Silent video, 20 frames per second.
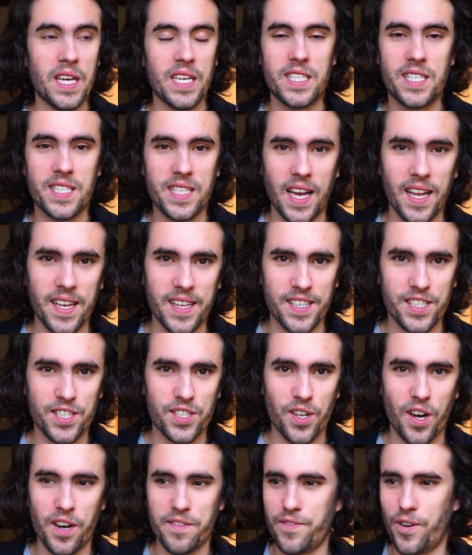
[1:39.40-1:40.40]
selling
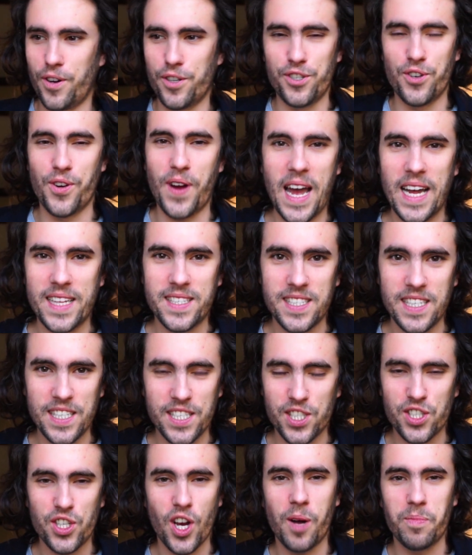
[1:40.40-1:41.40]
stuff on your Etsy
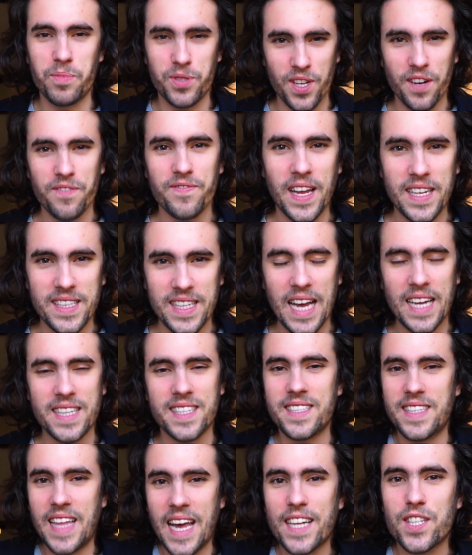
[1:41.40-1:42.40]
shop, stuff like
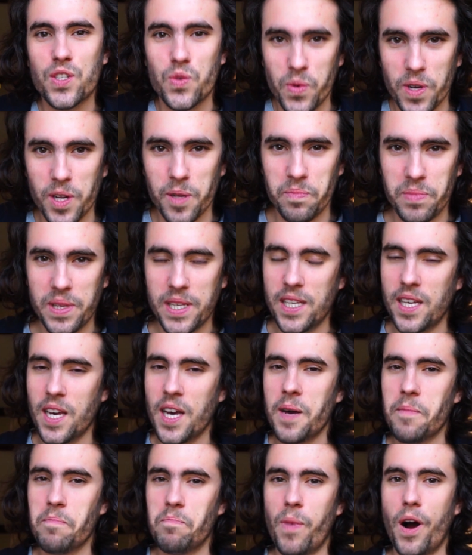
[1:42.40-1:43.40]
that, that will be
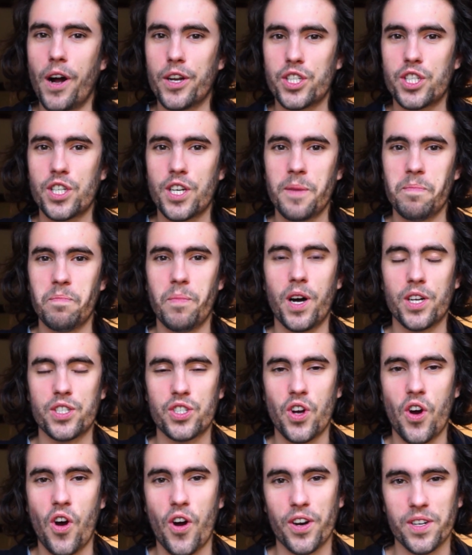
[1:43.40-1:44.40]
much,
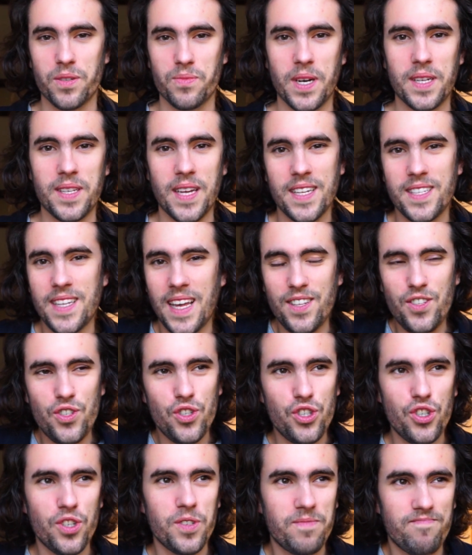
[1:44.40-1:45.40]
much harder. And
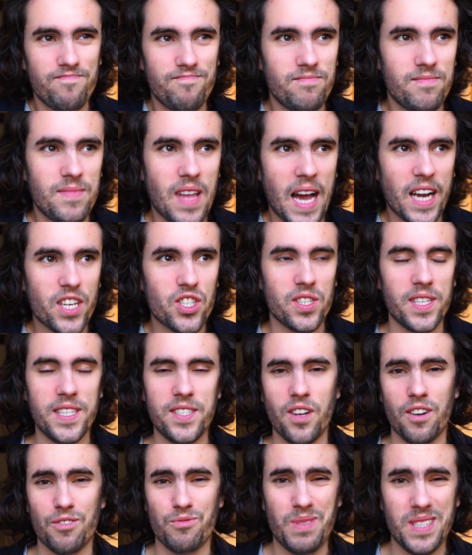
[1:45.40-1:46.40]
you should actually
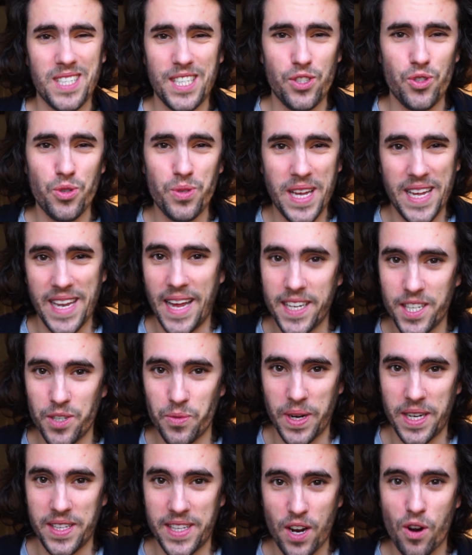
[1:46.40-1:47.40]
not really do that
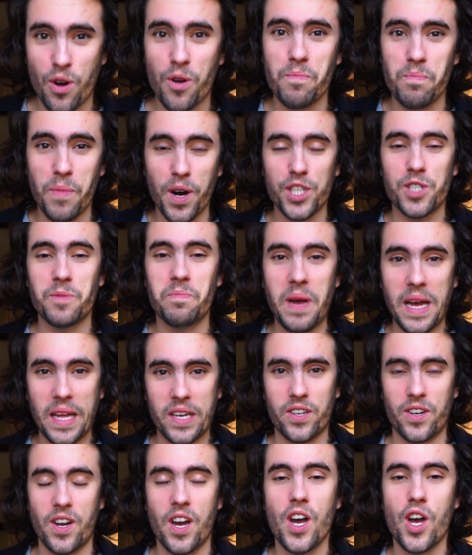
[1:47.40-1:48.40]
anyway. There are much
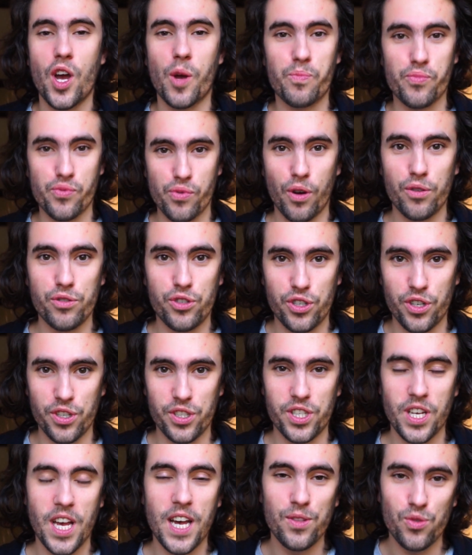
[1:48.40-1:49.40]
better
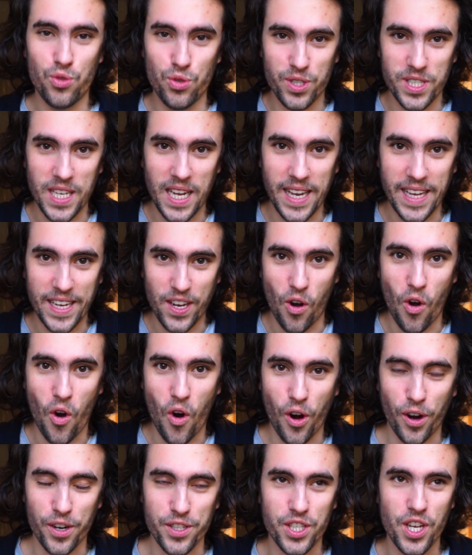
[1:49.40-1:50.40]
approaches to selling
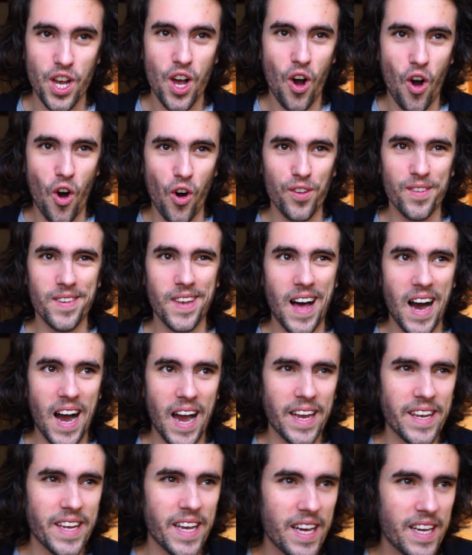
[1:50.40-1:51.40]
art
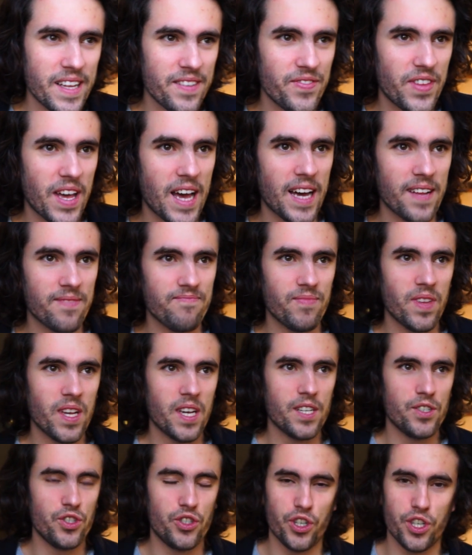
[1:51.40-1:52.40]
online than
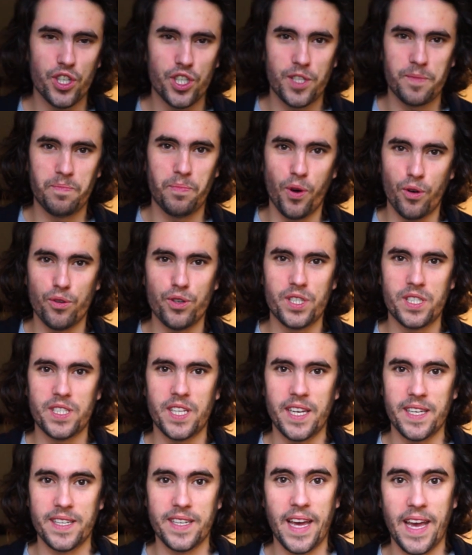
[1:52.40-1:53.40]
just
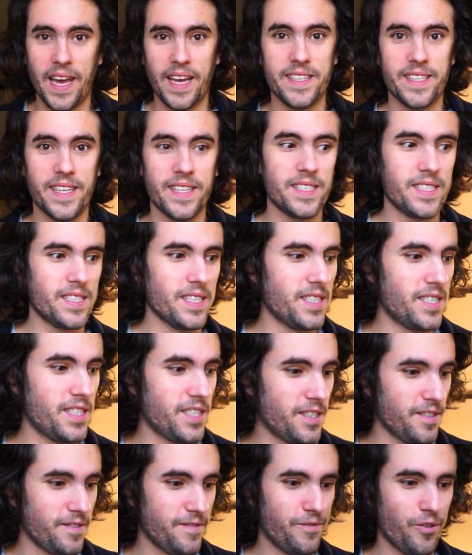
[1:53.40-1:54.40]
posting, hey, this
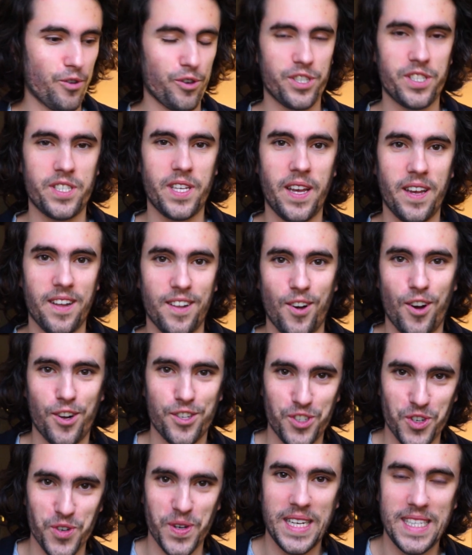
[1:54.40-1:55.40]
is for sale
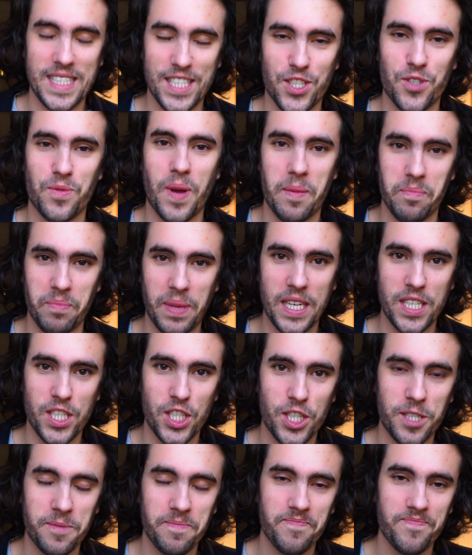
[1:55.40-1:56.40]
on your Instagram
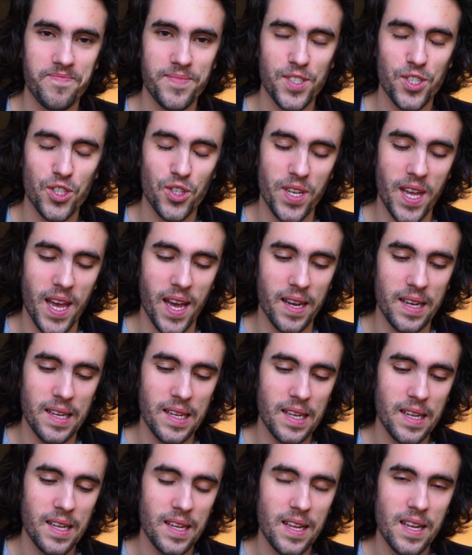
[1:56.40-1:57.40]
page. So yeah.
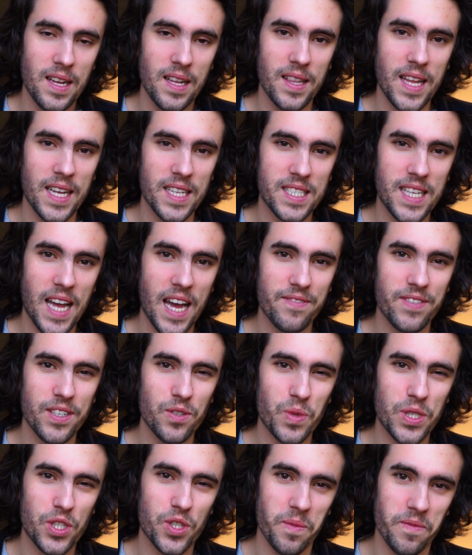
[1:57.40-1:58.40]
Let's dive
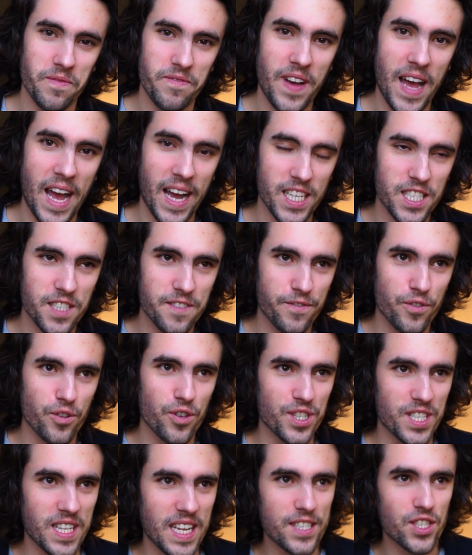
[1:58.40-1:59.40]
in with some facts.
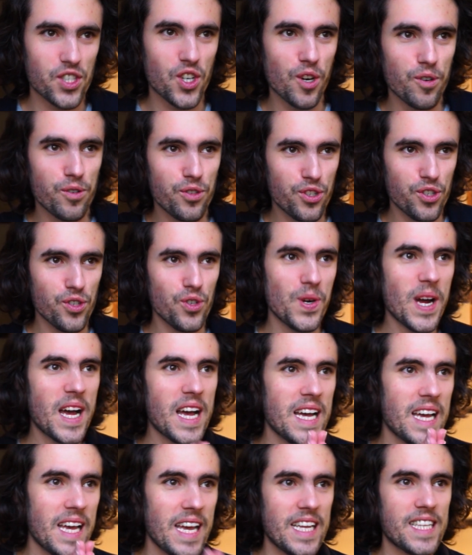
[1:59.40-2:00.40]
First, let's go to
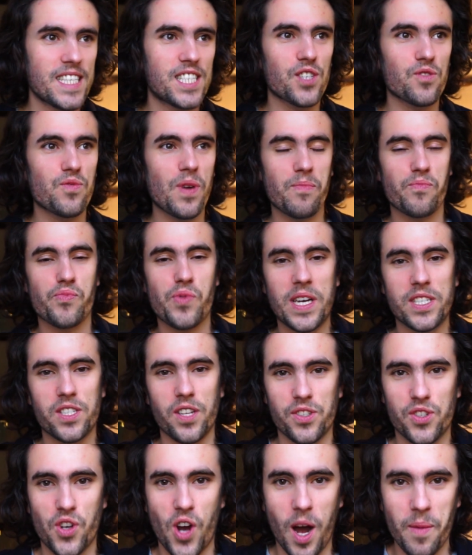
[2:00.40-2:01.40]

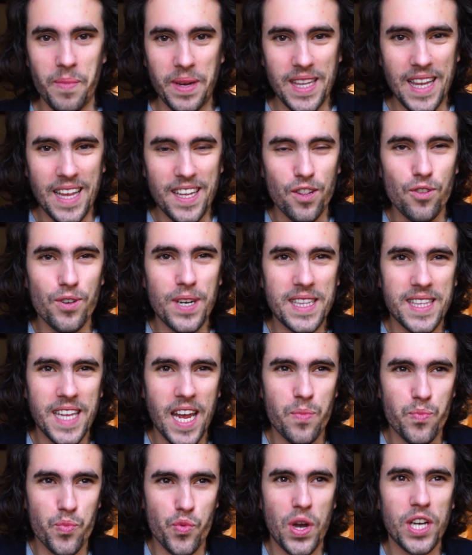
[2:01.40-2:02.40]
instagrampress.com and look at
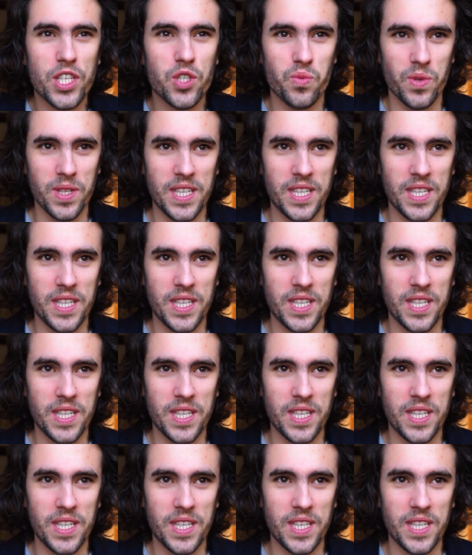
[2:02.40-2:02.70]
their press